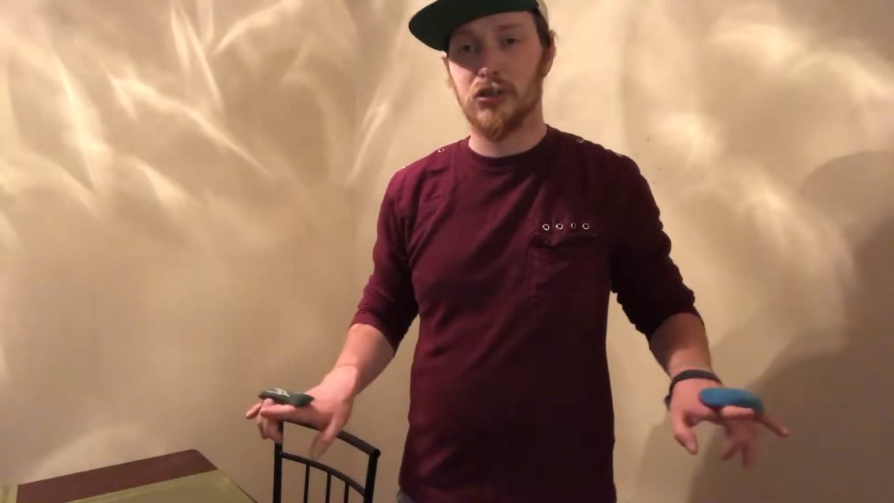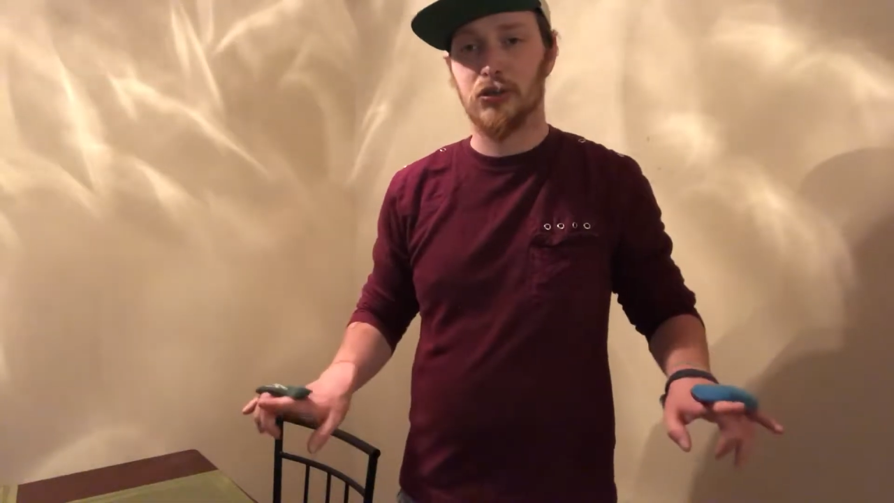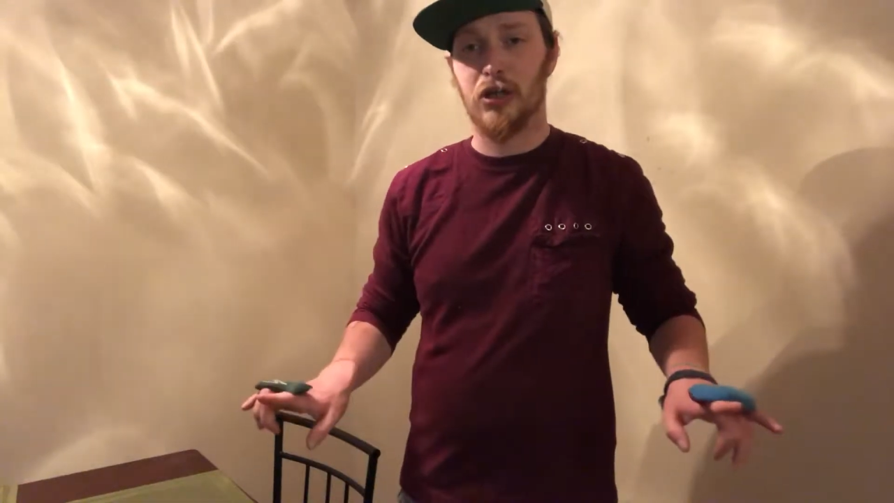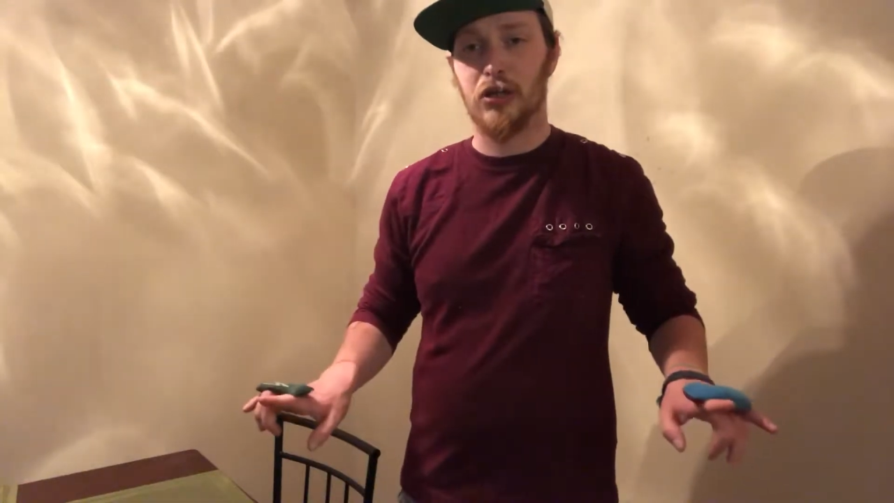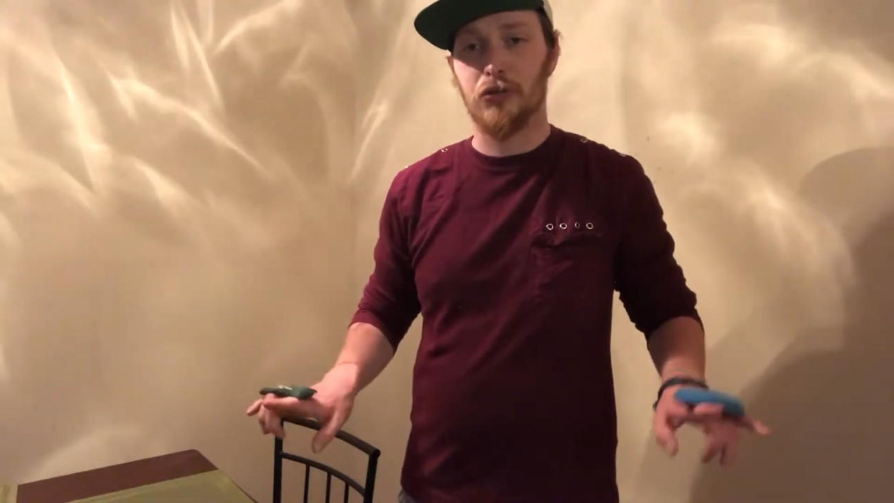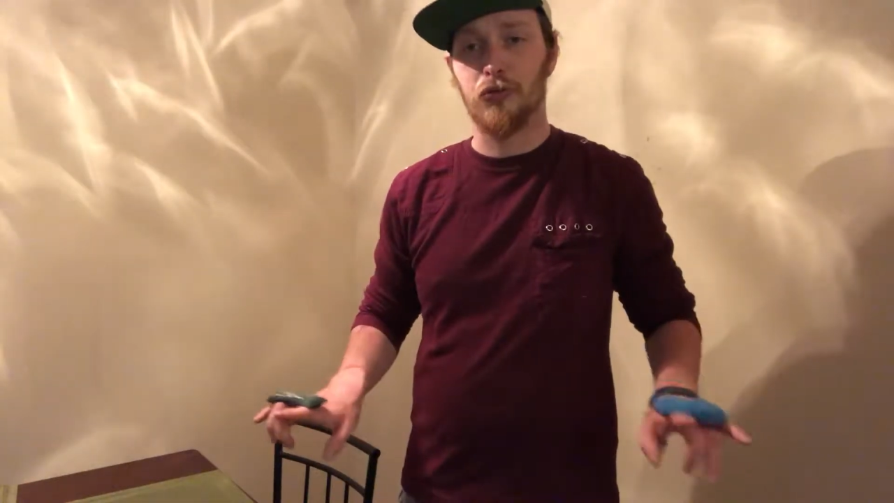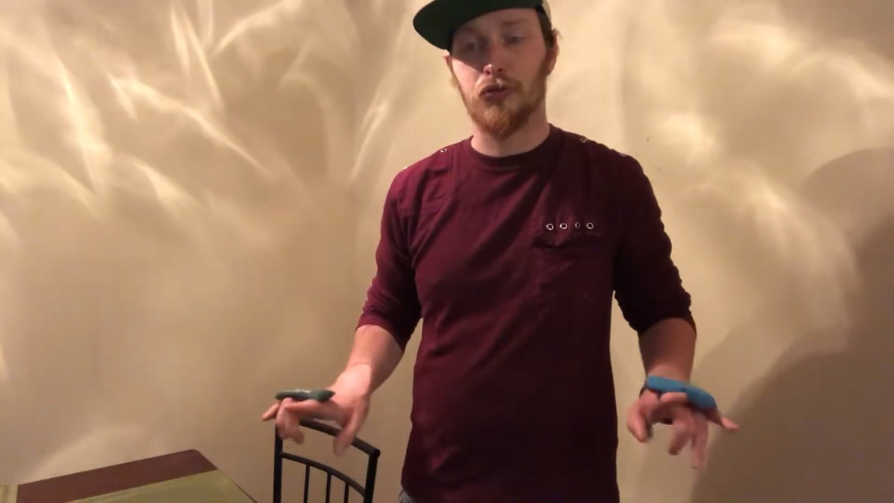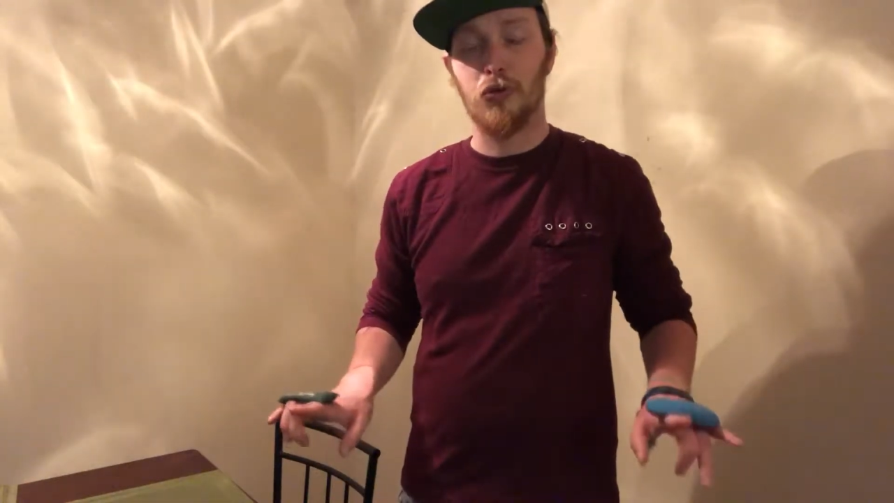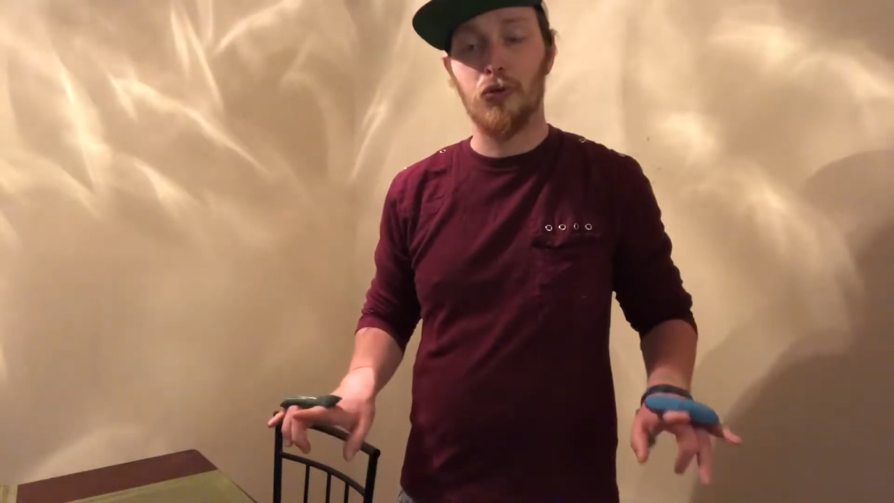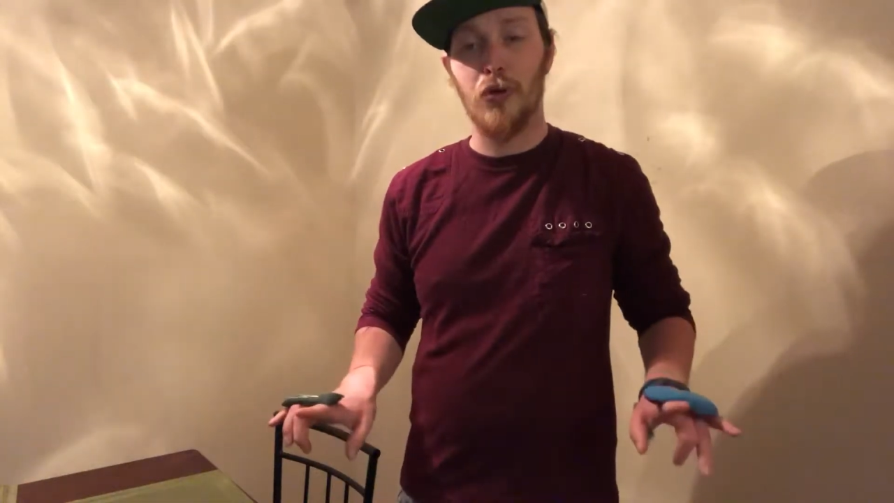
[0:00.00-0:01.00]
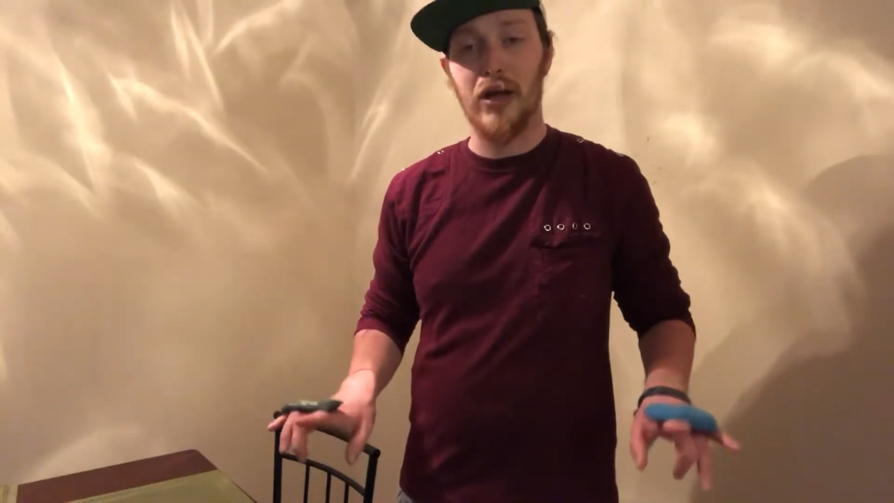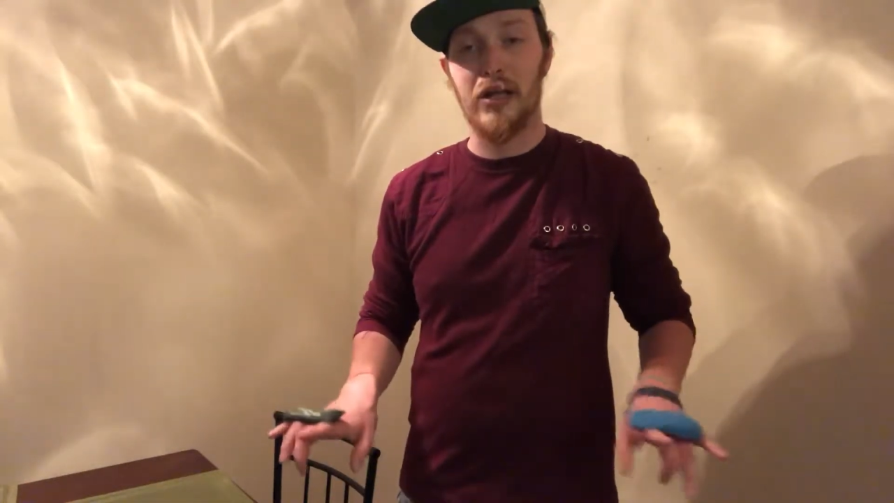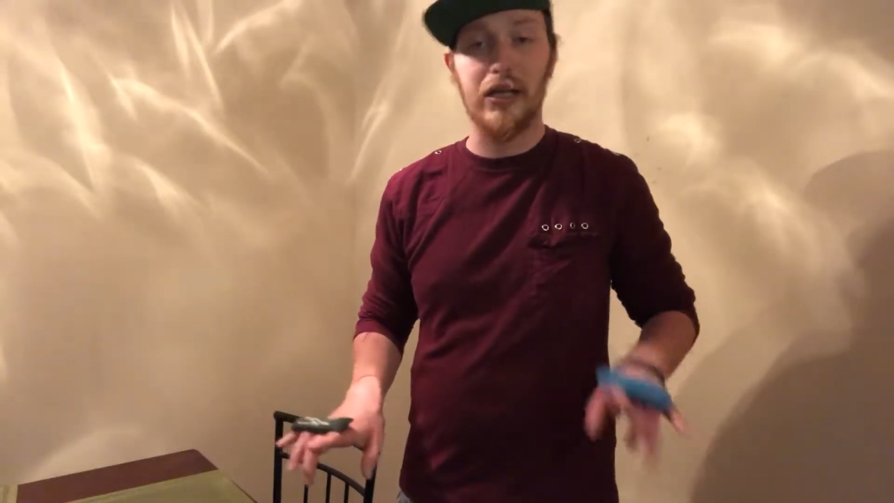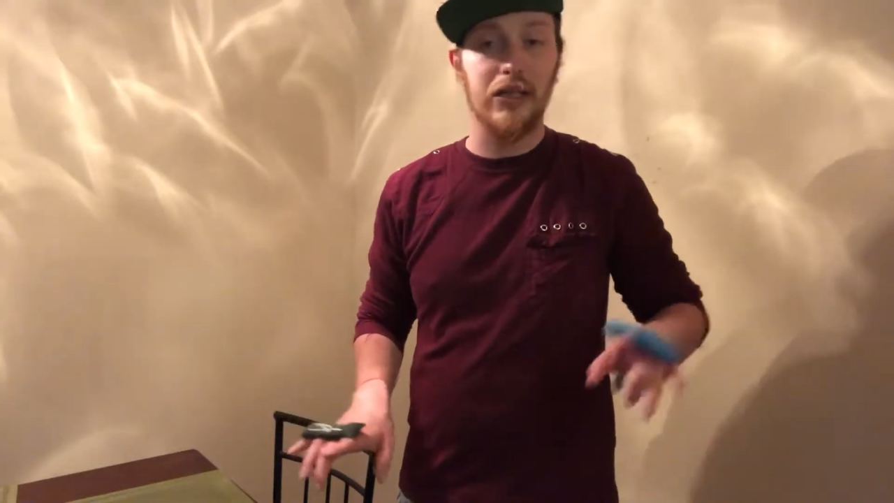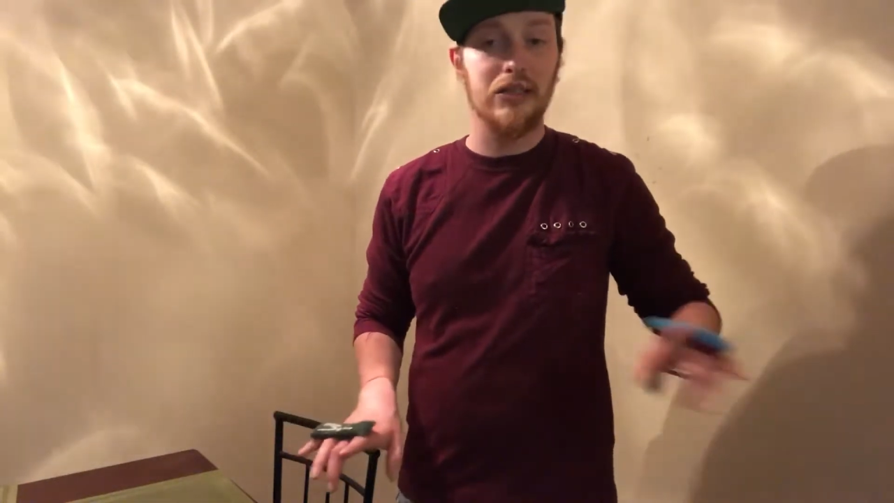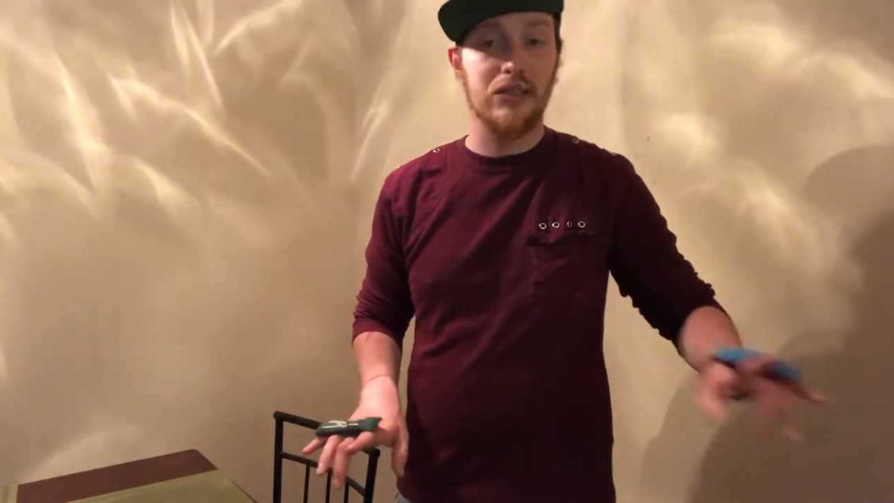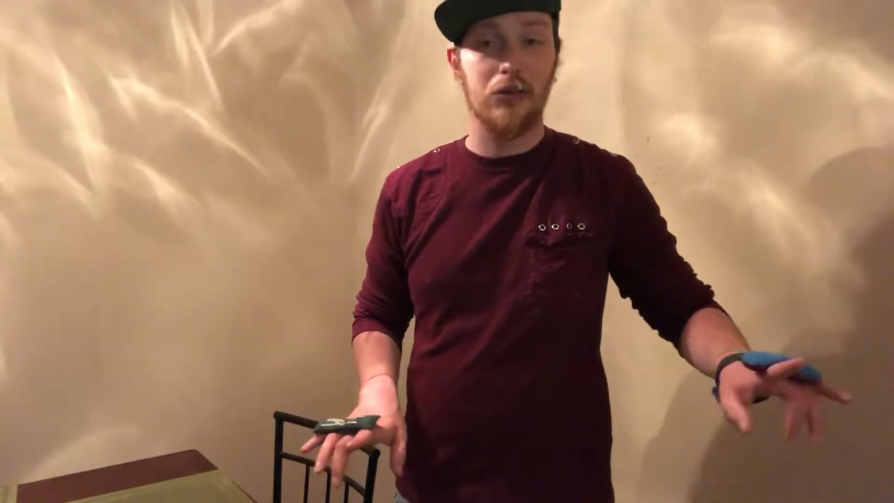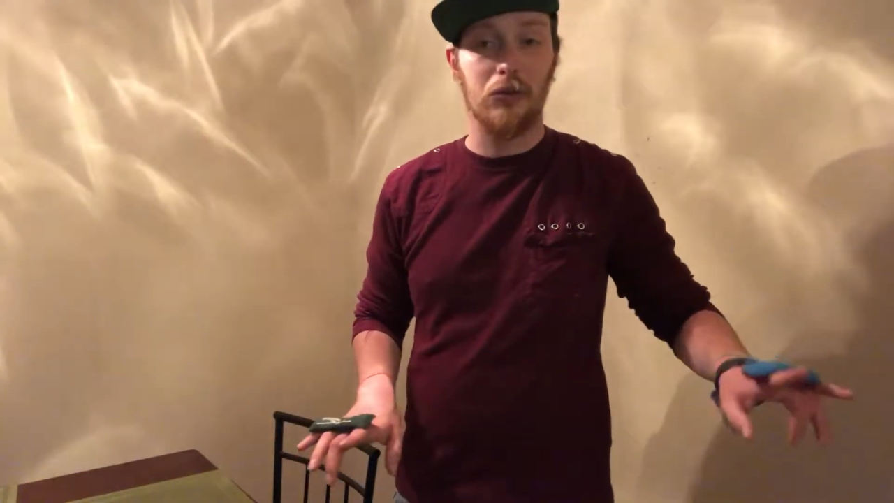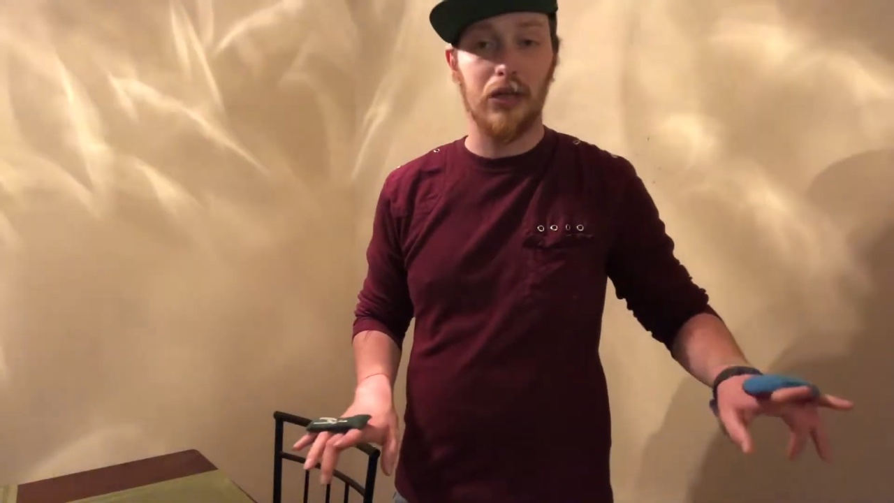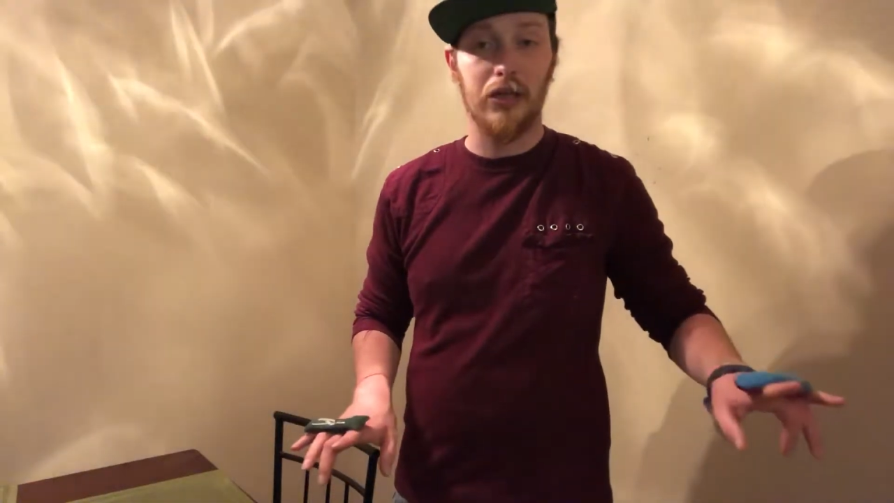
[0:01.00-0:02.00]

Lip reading: You're not going to do 2A in a single A,